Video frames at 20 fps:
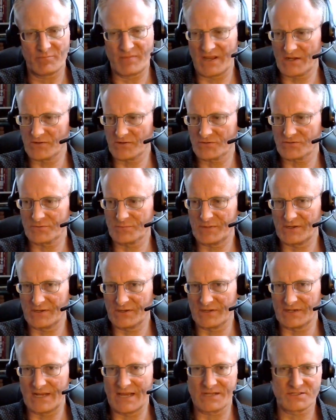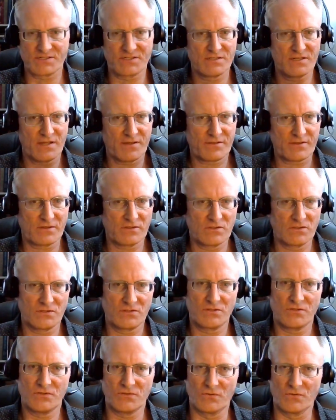Bacon's Rebellion has nothing to
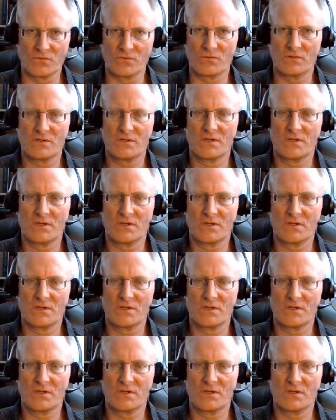do